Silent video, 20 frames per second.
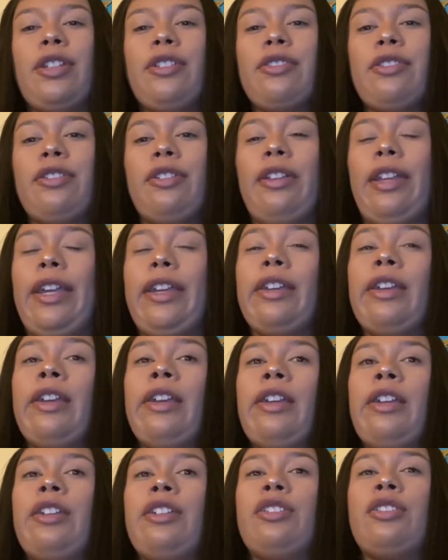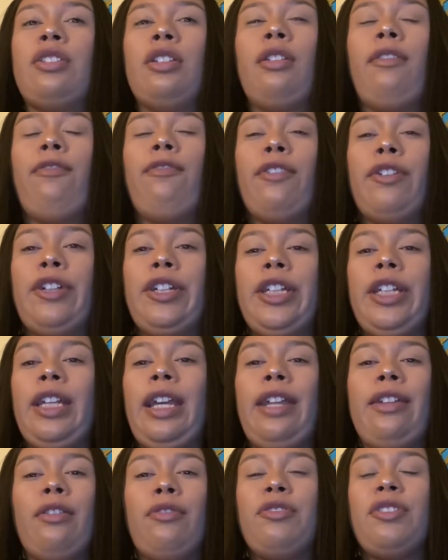her, like, she's flirty, I
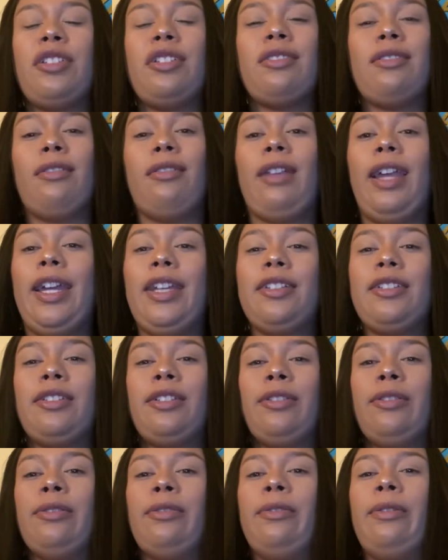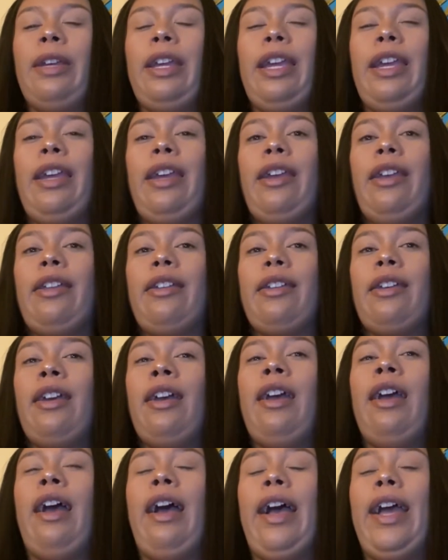know she still likes you, and
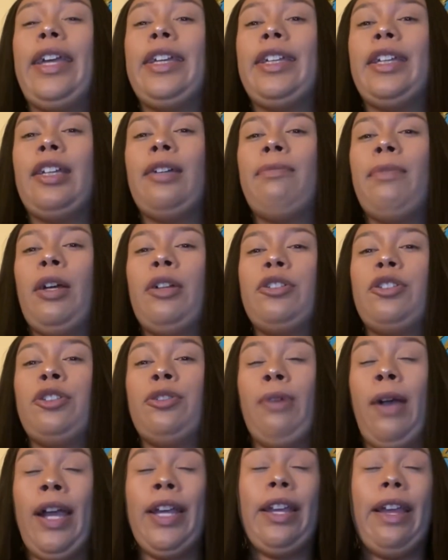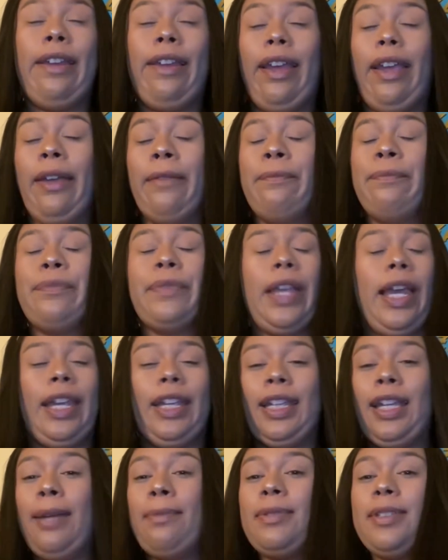I care about you. I
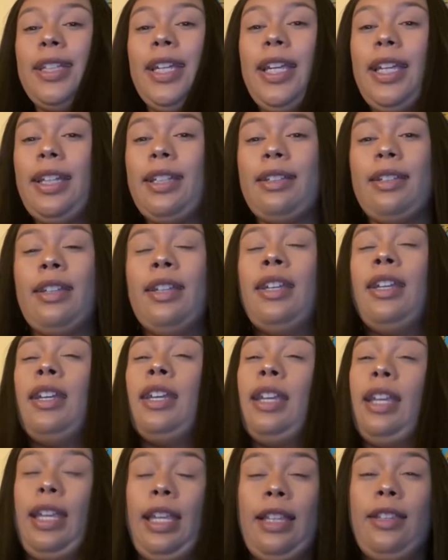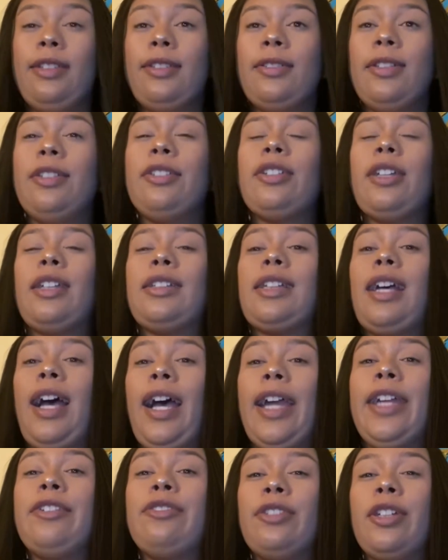kept saying in the screenshots,
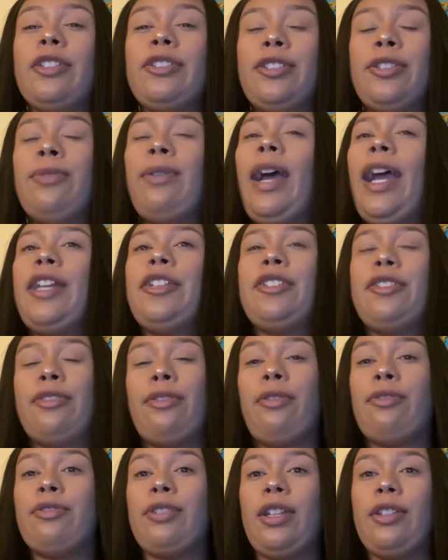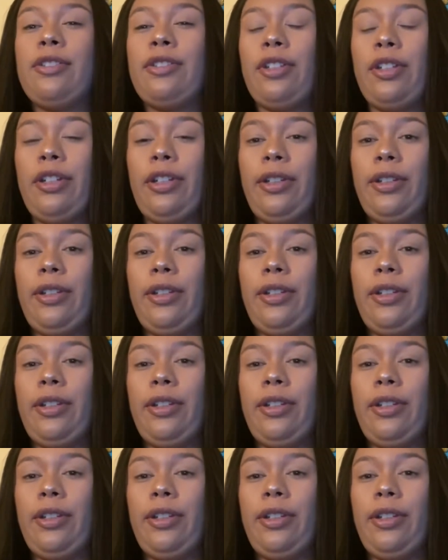I trust you, I just don't trust her.